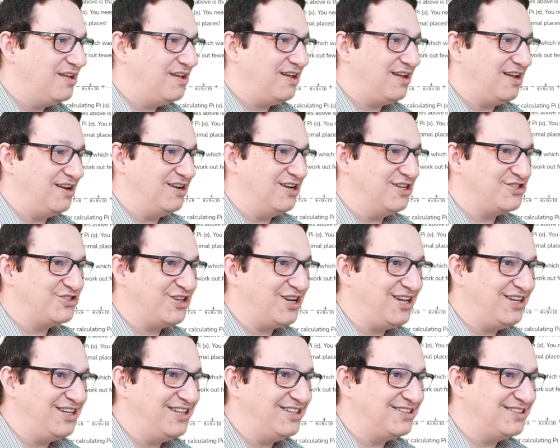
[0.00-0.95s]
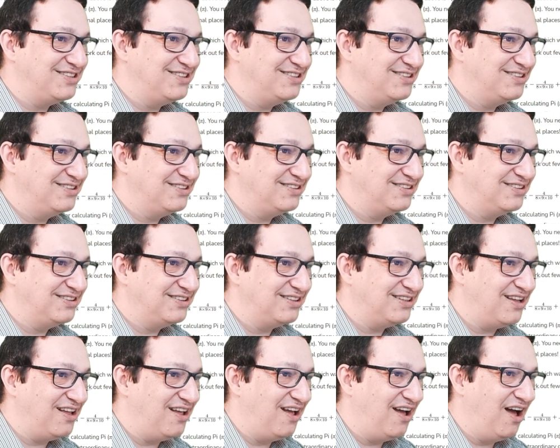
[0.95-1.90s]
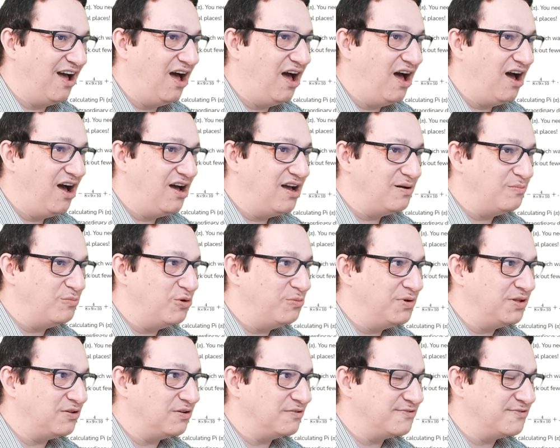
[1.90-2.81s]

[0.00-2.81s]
and let's run it. Moment